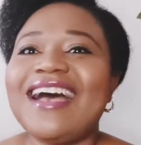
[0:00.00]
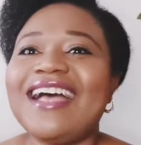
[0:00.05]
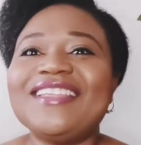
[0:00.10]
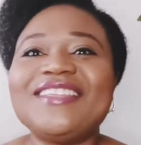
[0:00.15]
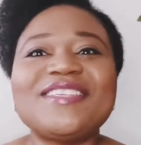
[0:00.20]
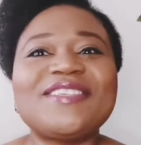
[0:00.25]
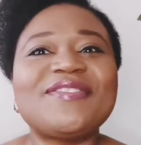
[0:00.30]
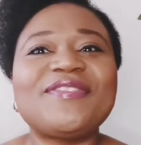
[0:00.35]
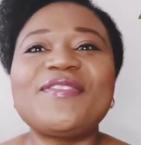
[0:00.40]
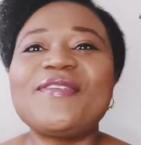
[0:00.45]

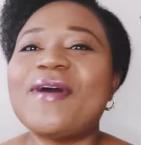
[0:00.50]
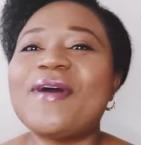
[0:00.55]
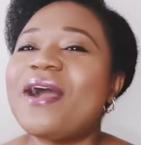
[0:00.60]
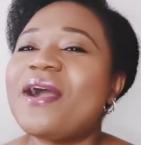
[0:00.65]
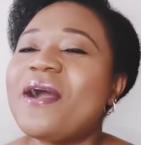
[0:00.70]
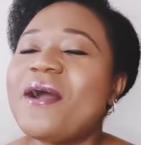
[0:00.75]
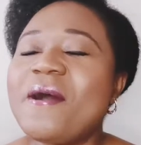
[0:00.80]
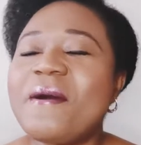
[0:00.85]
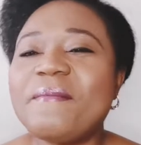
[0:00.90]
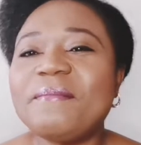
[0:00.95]
just thought I'd
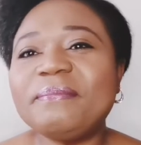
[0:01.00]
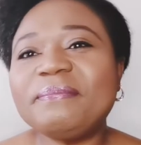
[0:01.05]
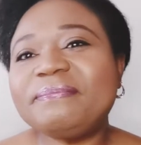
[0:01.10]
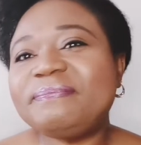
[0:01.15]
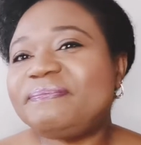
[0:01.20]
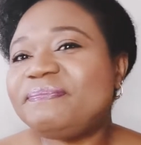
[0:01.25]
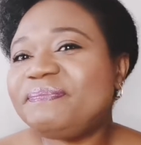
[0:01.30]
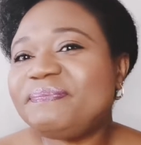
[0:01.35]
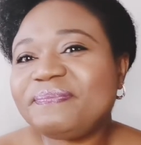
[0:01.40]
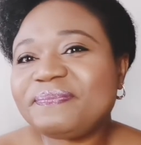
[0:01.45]
come
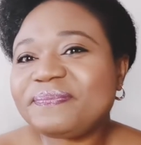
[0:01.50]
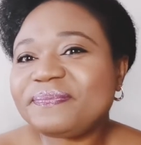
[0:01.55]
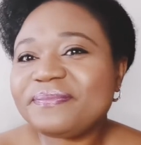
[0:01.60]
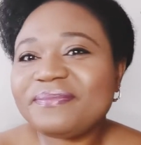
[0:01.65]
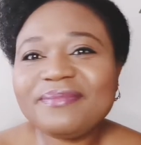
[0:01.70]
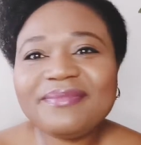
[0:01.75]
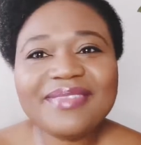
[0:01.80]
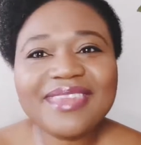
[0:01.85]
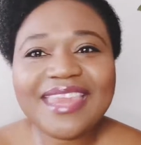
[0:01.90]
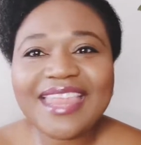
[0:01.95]

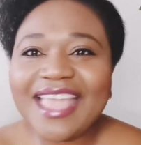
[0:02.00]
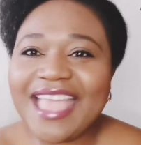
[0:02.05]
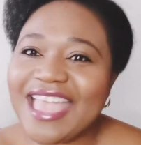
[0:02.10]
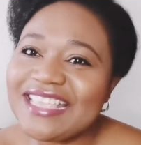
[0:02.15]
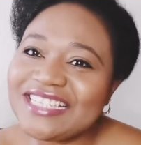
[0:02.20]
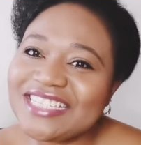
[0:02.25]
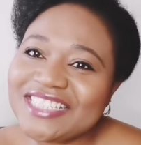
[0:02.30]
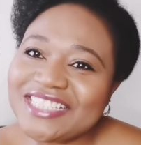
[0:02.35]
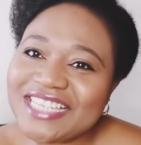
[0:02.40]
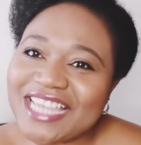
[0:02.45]

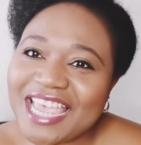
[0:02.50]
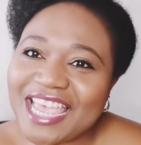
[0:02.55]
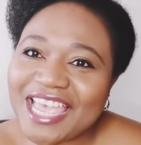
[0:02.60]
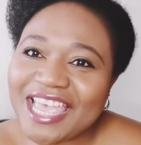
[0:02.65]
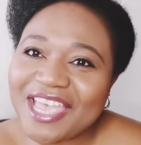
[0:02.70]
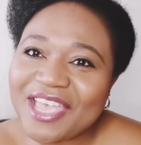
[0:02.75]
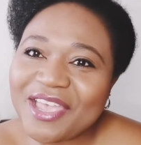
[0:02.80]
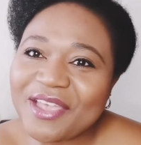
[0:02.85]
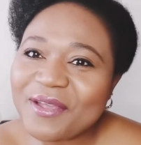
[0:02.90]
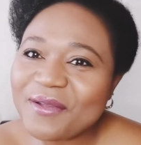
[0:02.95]
and
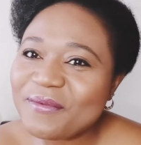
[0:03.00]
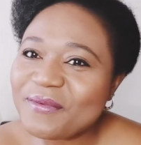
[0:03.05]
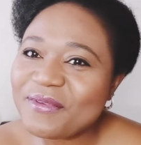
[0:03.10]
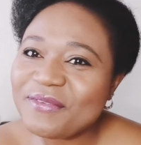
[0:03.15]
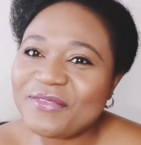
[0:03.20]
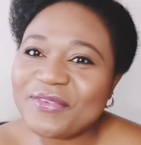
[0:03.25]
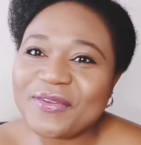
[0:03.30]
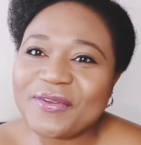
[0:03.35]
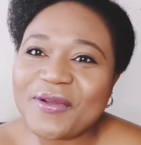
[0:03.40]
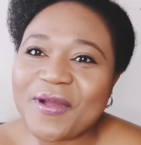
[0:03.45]
share
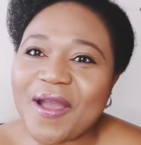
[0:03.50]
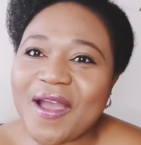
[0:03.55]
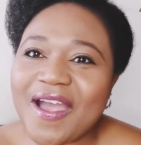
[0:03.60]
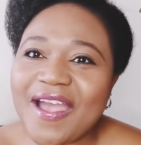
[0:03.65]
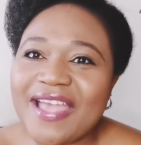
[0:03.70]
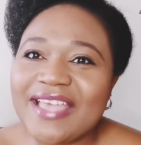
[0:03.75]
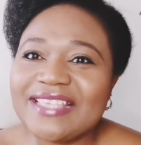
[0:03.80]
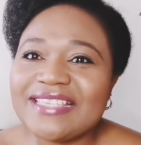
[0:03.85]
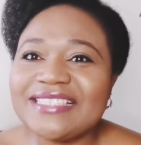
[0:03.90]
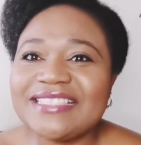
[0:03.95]
with you
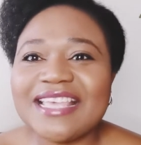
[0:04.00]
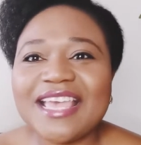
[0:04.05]
guys